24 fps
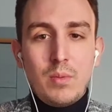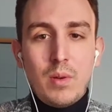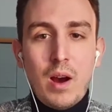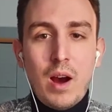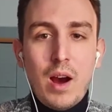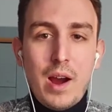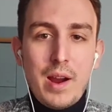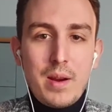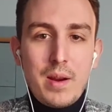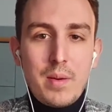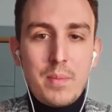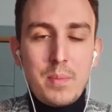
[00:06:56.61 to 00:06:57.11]

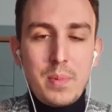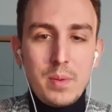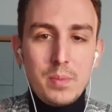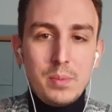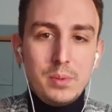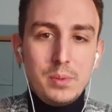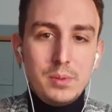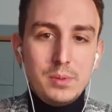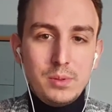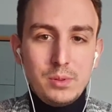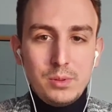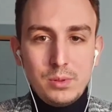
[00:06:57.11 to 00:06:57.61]
hire
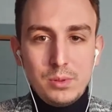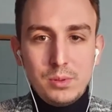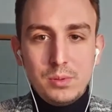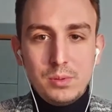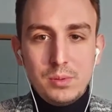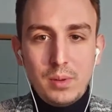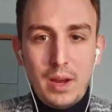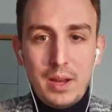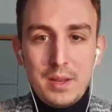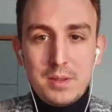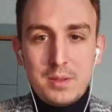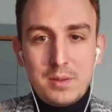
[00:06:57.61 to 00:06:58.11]
people
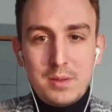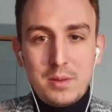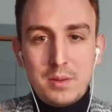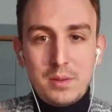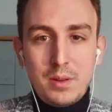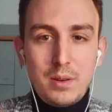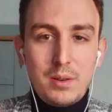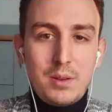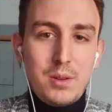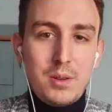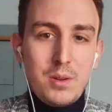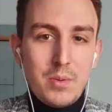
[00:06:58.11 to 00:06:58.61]
to answer
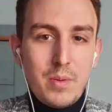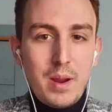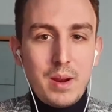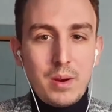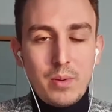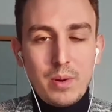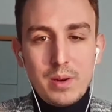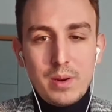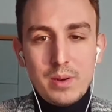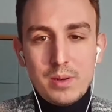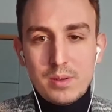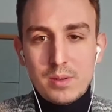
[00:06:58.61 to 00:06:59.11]
their
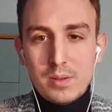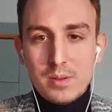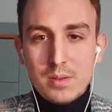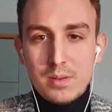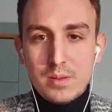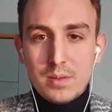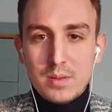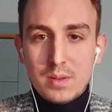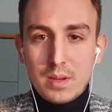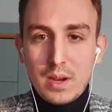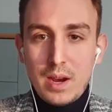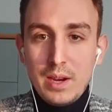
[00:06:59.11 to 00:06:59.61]
QA
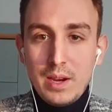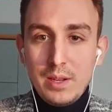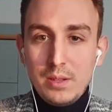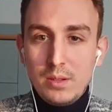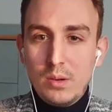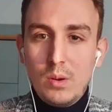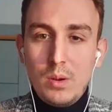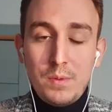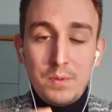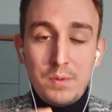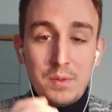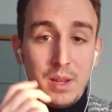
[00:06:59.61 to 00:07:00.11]
questions. I
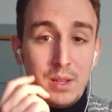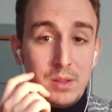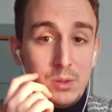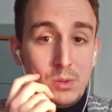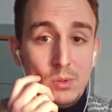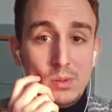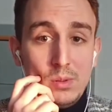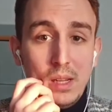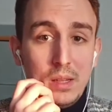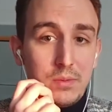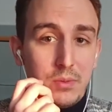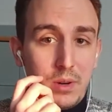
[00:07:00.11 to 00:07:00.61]
don't know if they
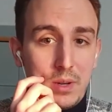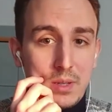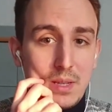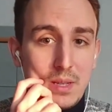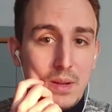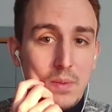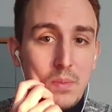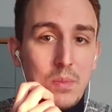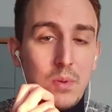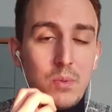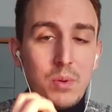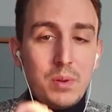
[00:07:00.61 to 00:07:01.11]
do that, for
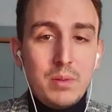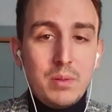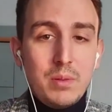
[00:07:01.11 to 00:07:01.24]
example,